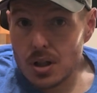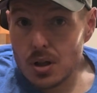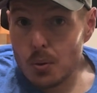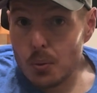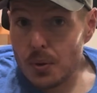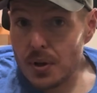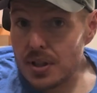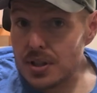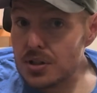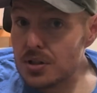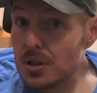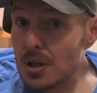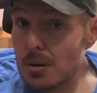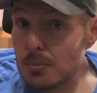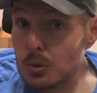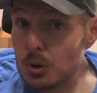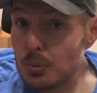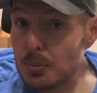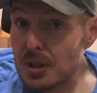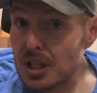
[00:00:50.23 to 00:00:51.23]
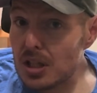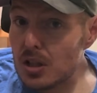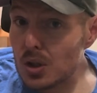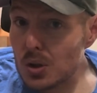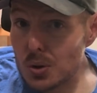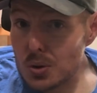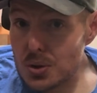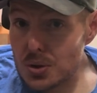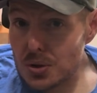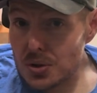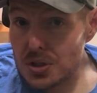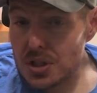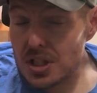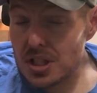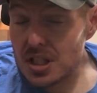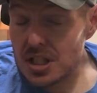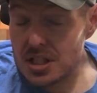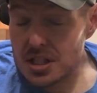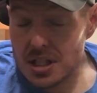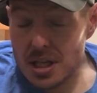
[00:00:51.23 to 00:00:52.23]
where some will be closer to
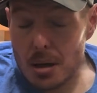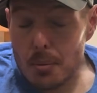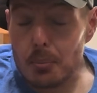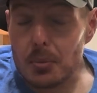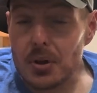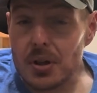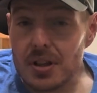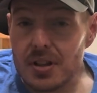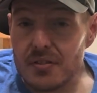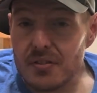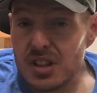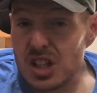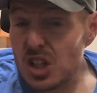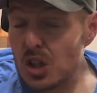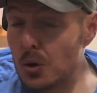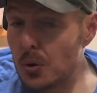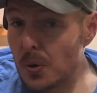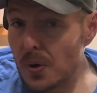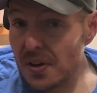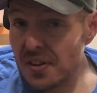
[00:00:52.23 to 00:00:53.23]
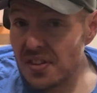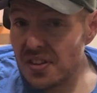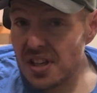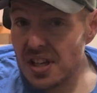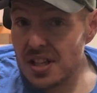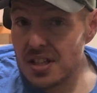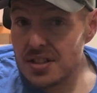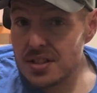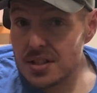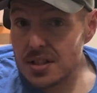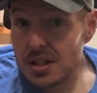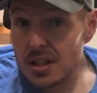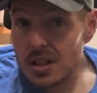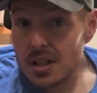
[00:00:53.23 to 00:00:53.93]
December in the northeast.